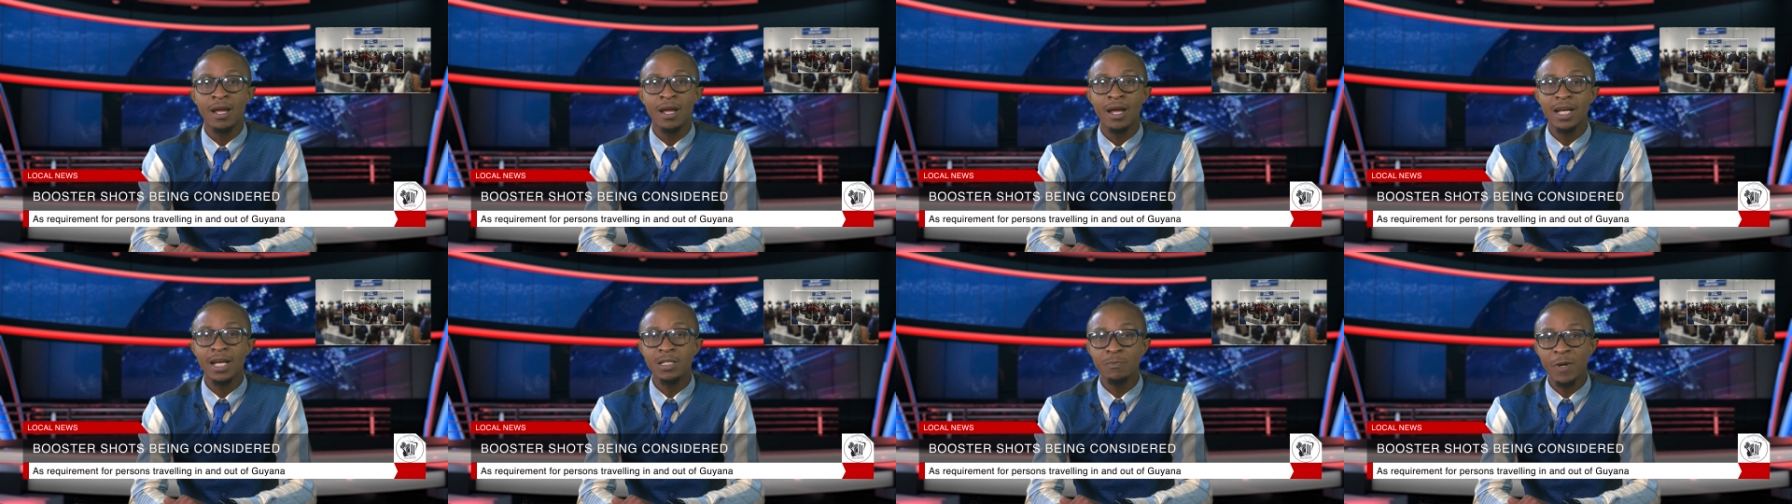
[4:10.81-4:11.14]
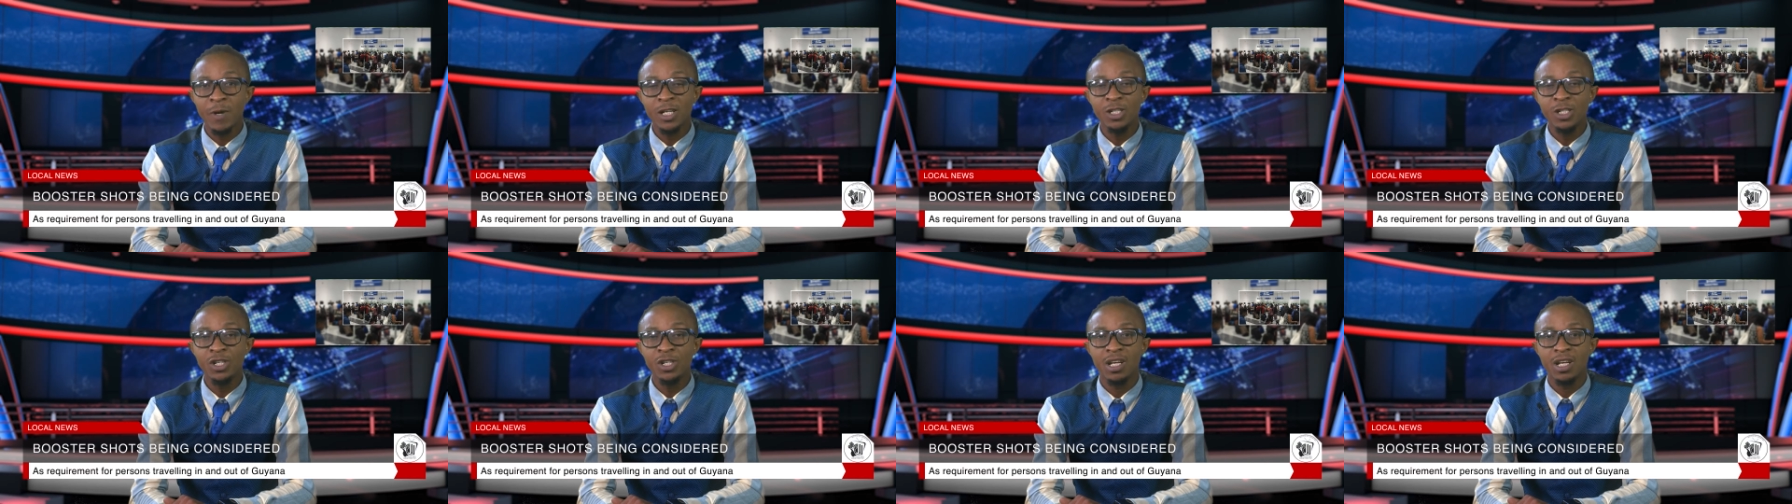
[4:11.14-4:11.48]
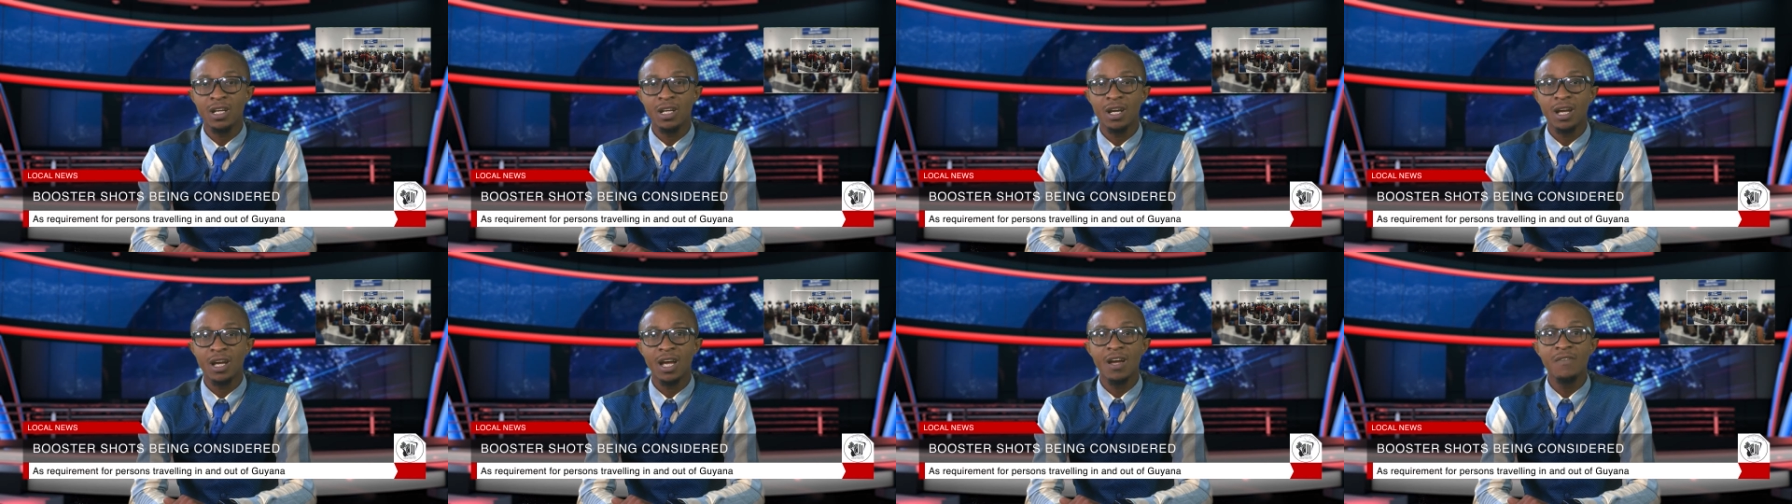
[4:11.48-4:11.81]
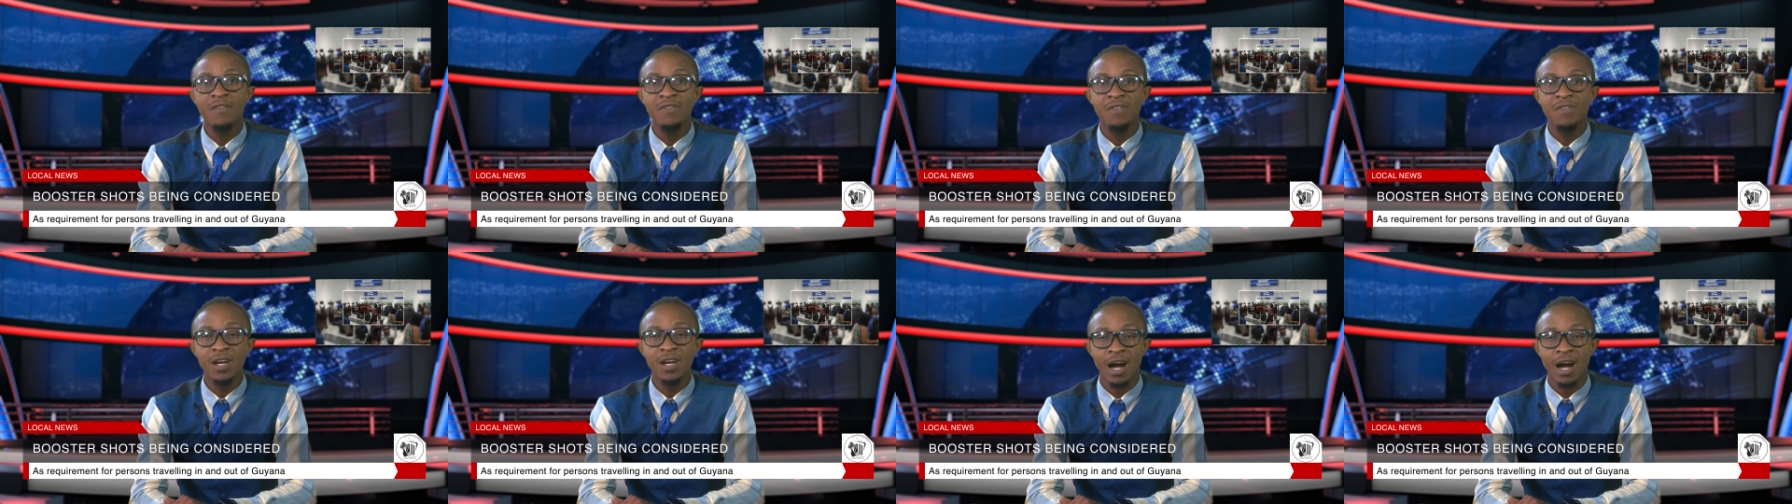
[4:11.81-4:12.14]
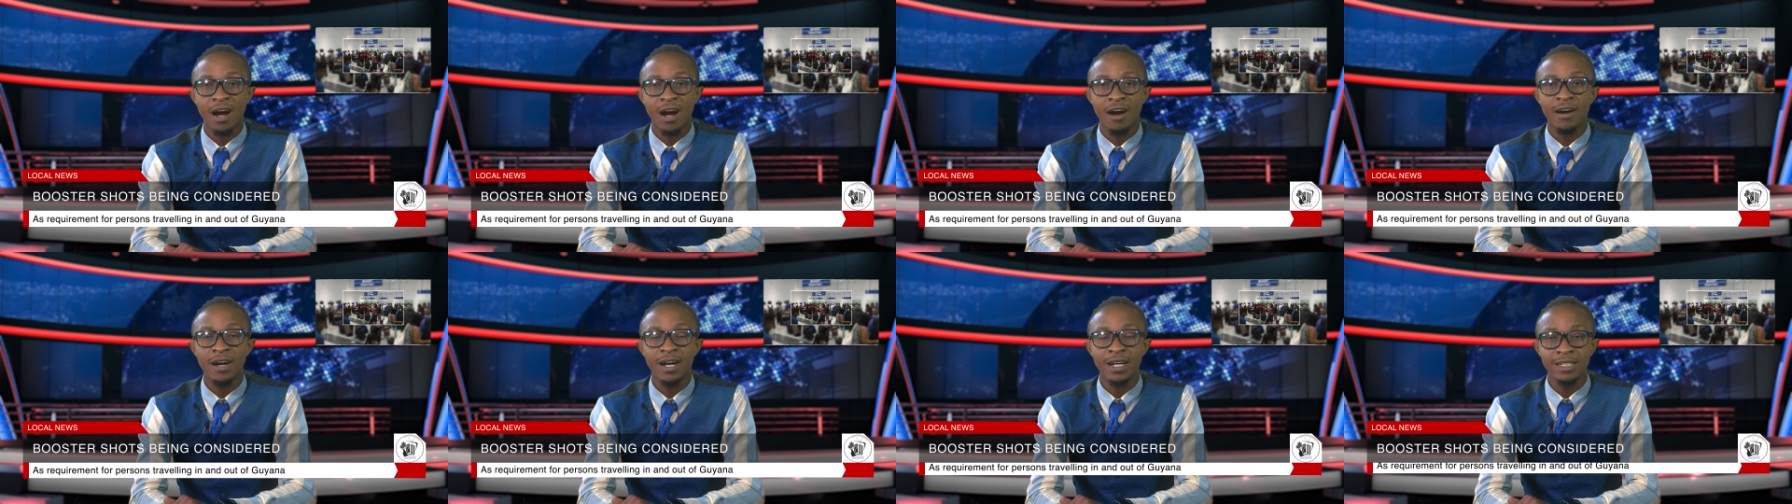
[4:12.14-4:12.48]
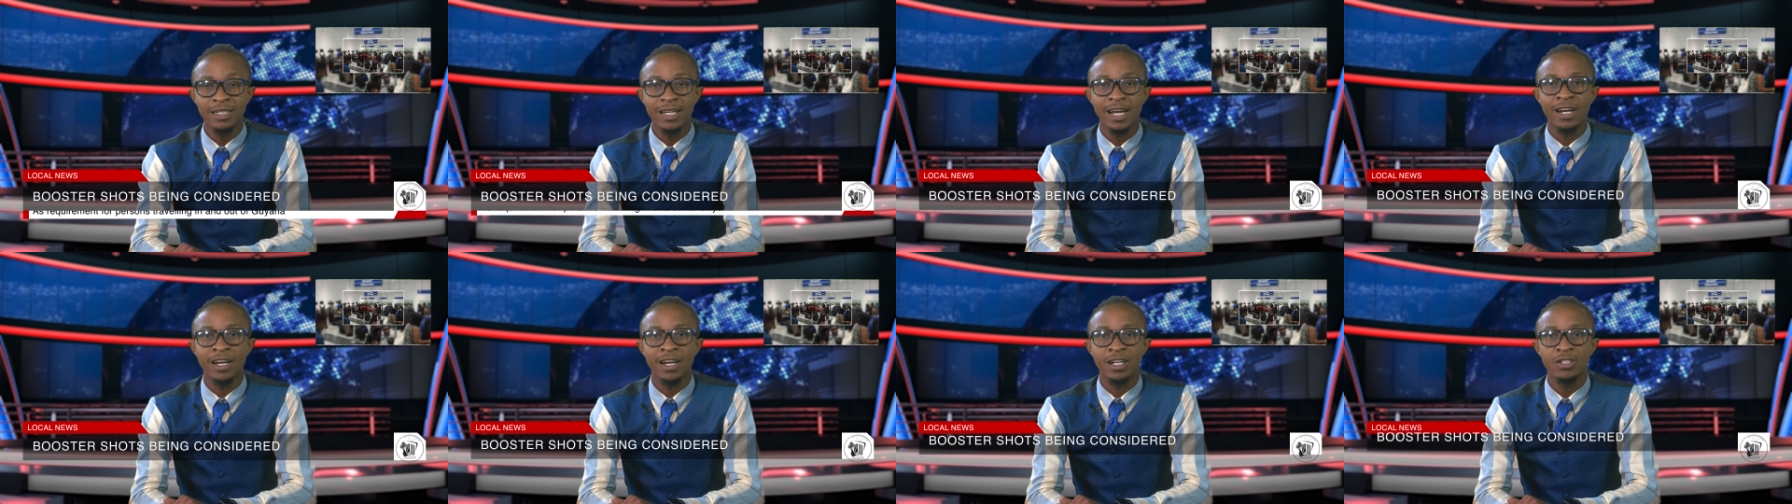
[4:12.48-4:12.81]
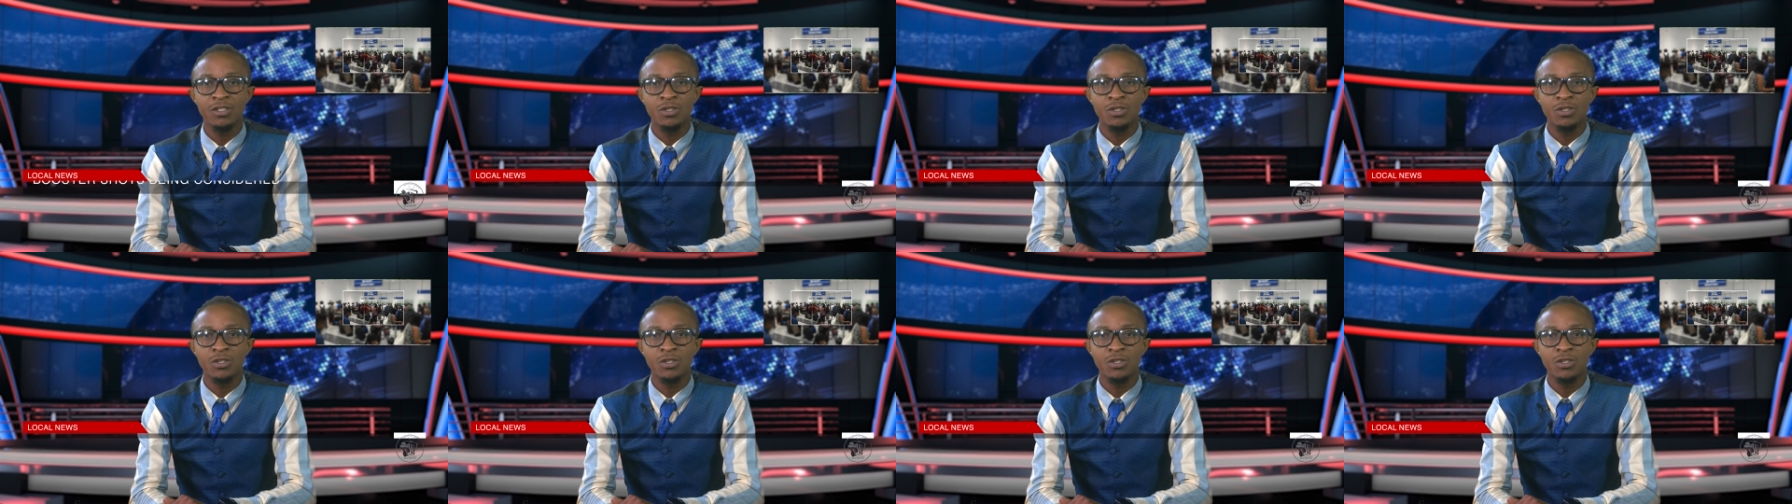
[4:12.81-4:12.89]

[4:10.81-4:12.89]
especially if they are attending